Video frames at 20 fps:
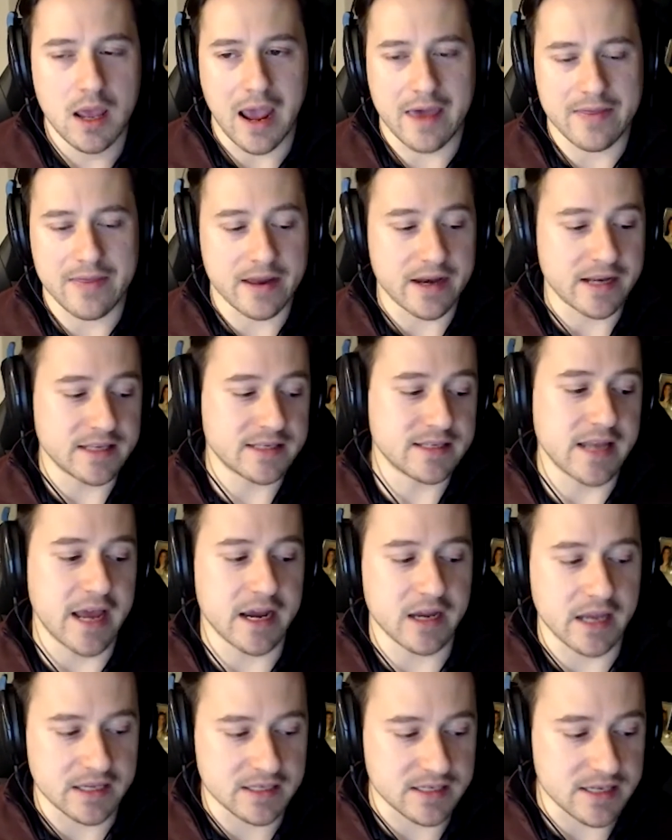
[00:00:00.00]
And then it's
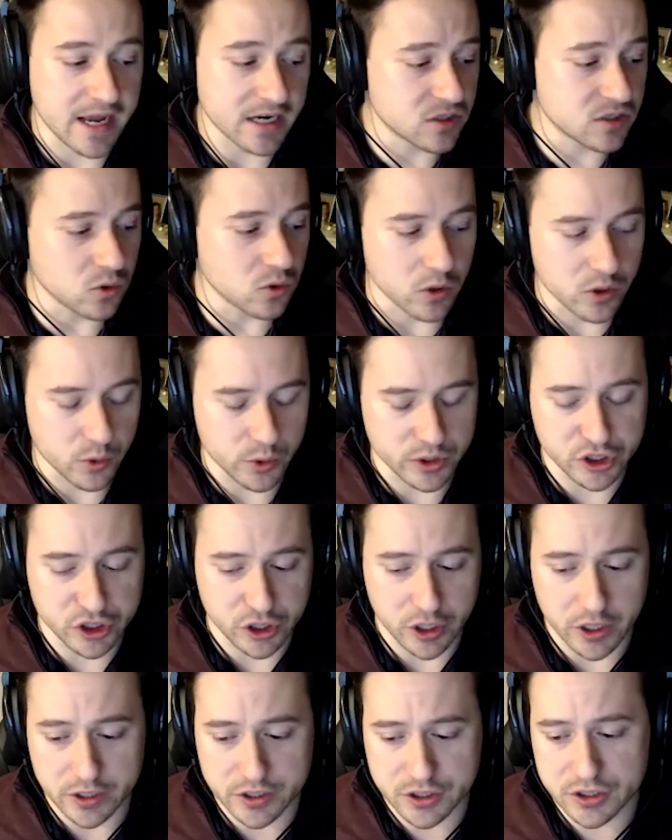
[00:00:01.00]
next door to a
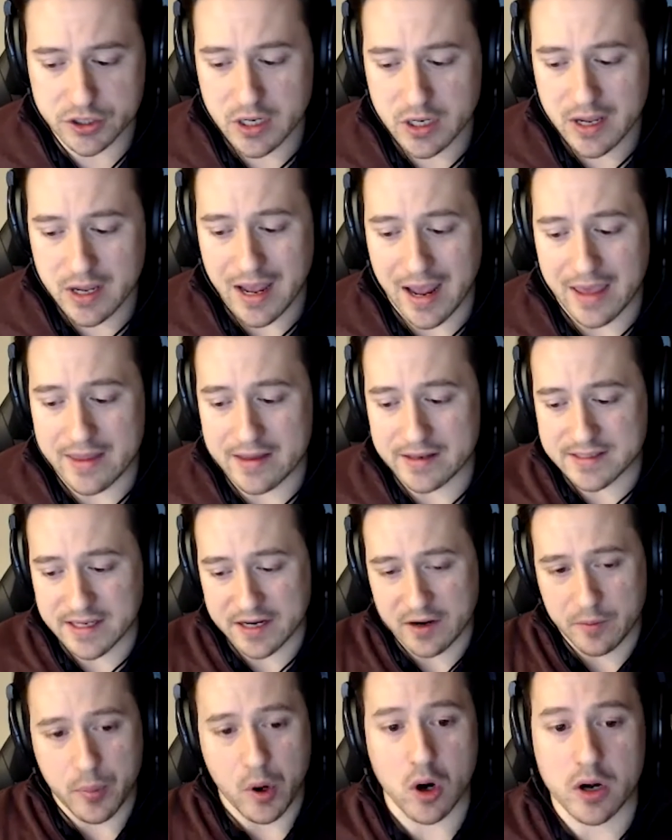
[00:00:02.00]
church, and it's
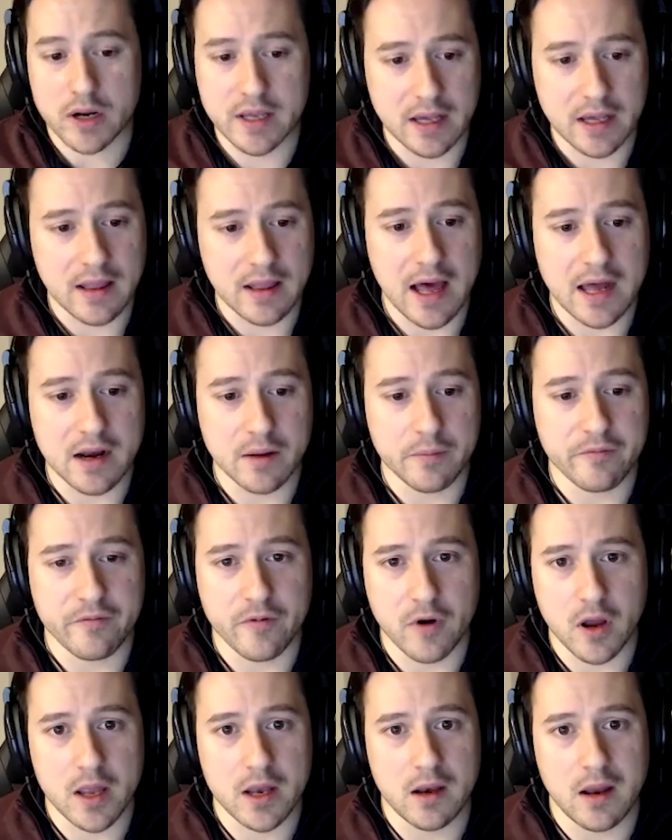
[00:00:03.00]
like a parking lot up
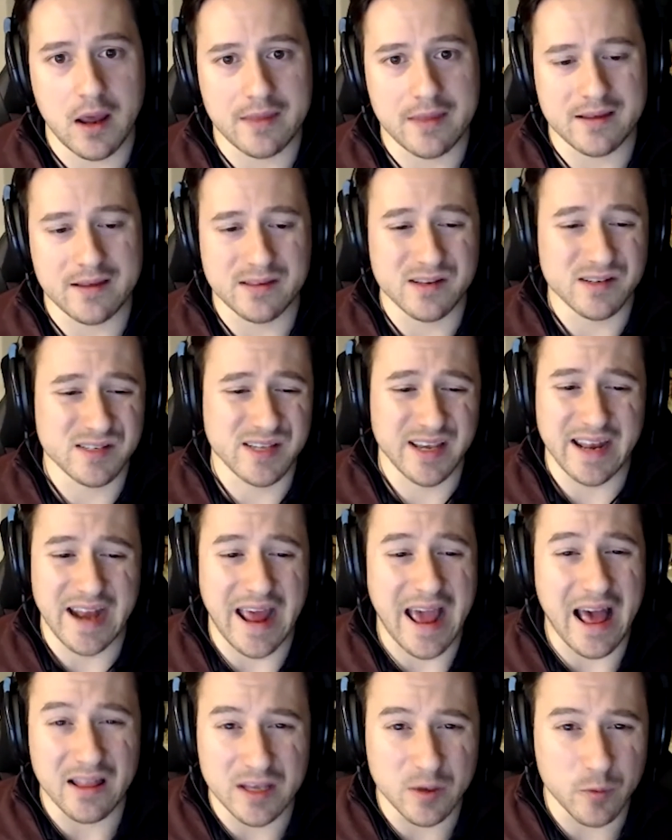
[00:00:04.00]
front. And then there's like an
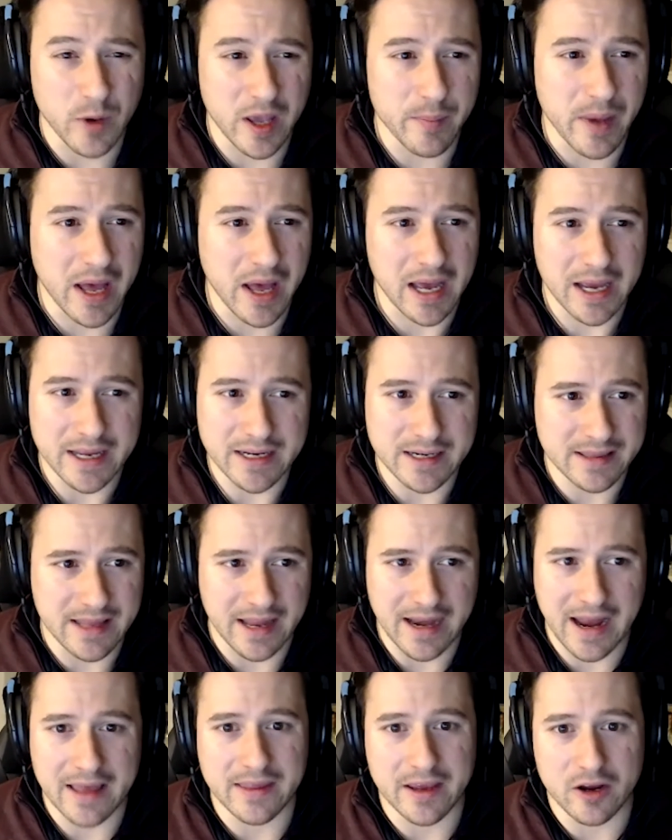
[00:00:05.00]
alleyway behind it
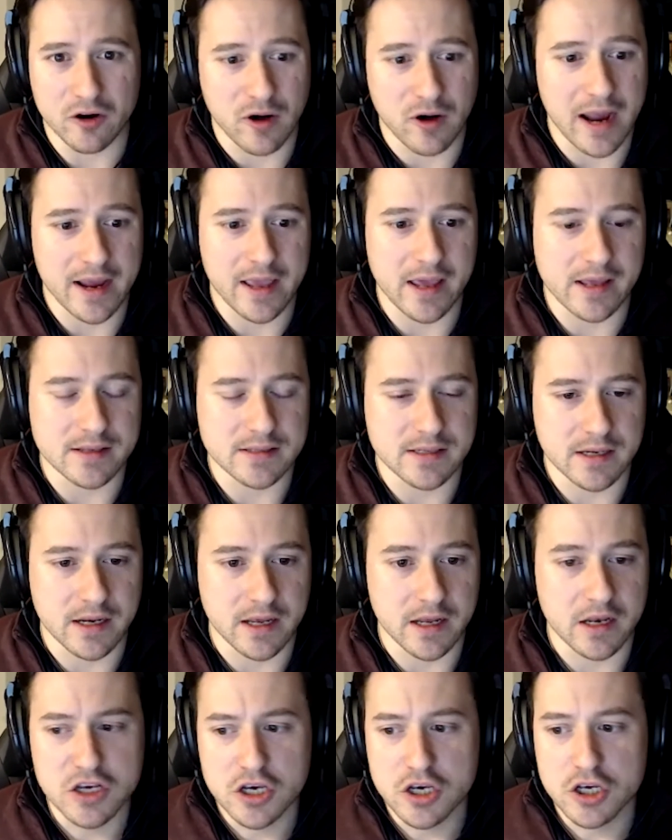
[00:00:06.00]
that had like crackheads in
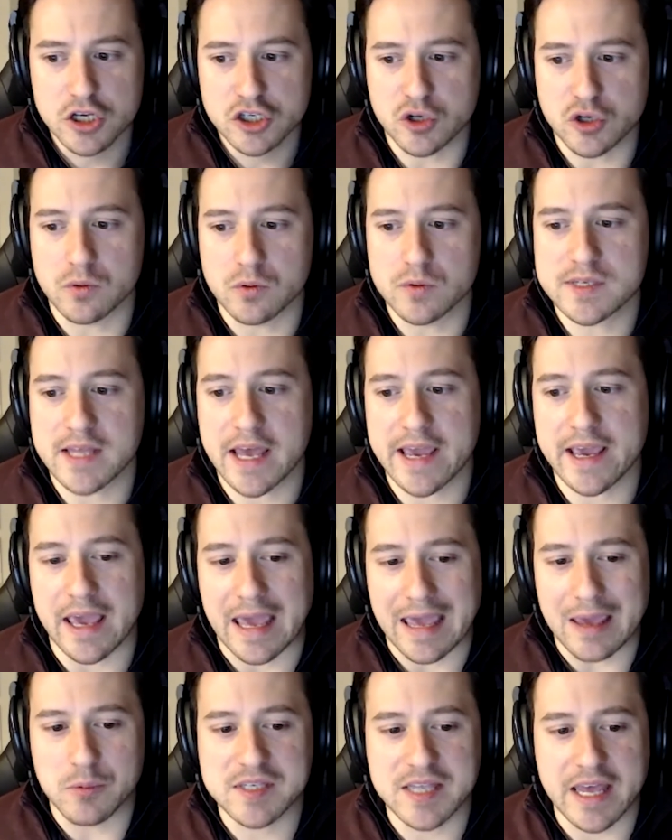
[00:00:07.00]
it. So it was like
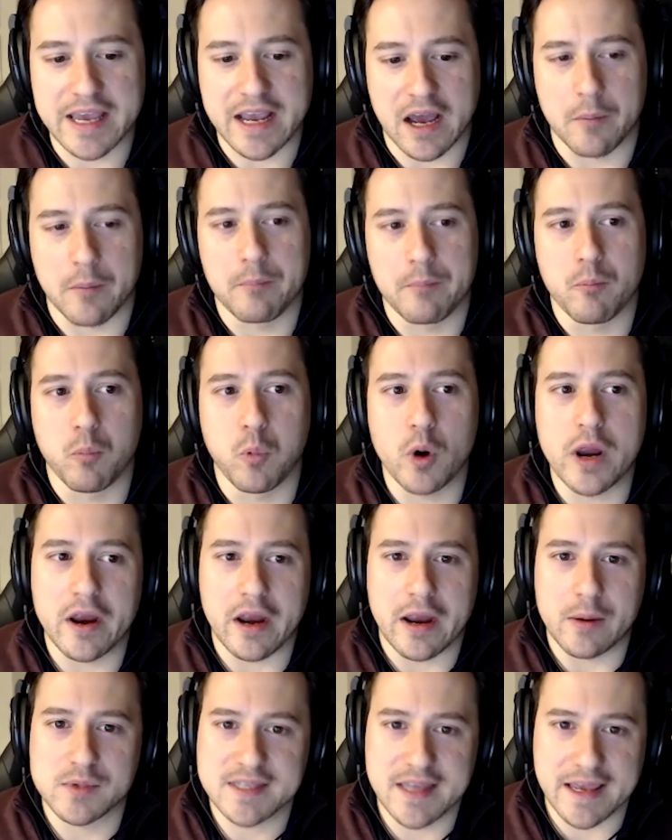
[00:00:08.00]

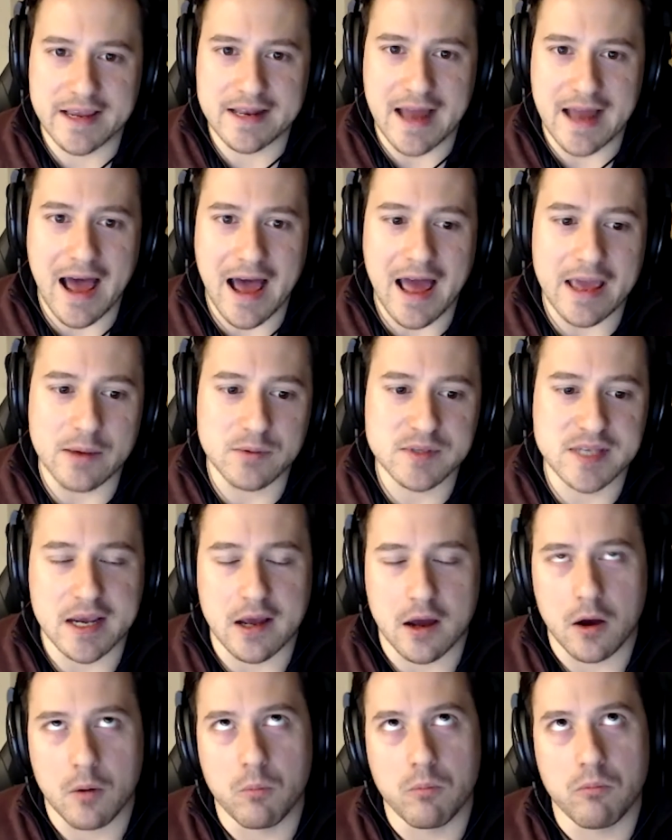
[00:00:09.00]

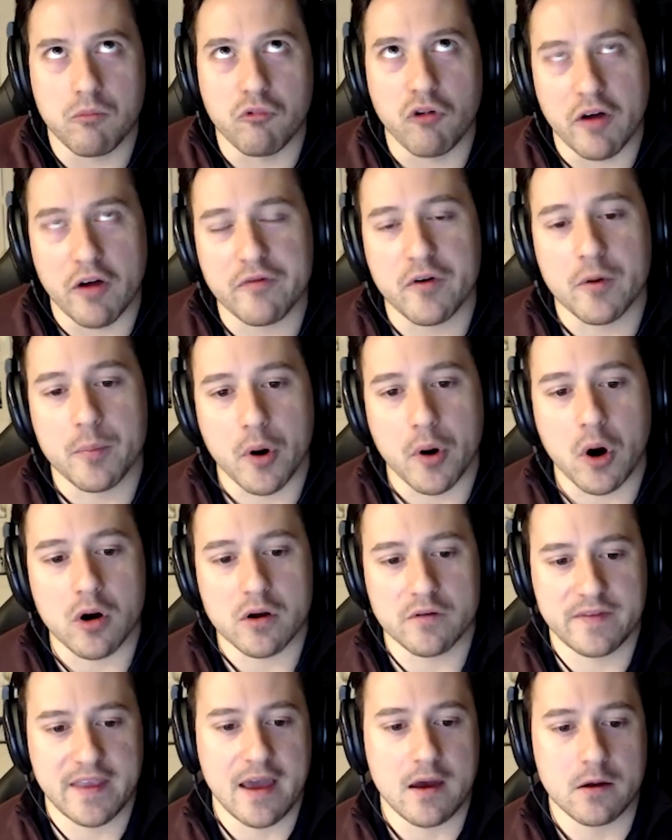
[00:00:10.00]
a rougher part
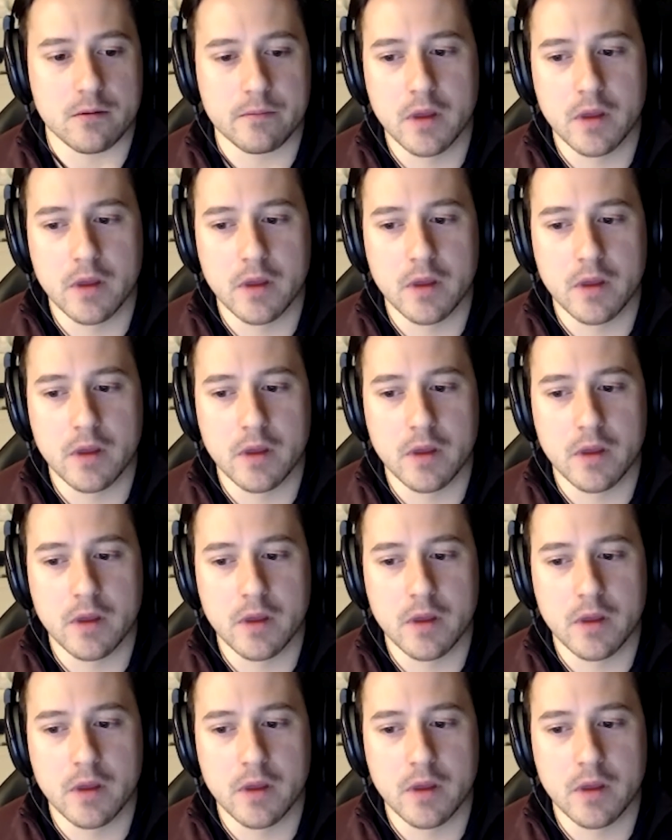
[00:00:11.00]
of town.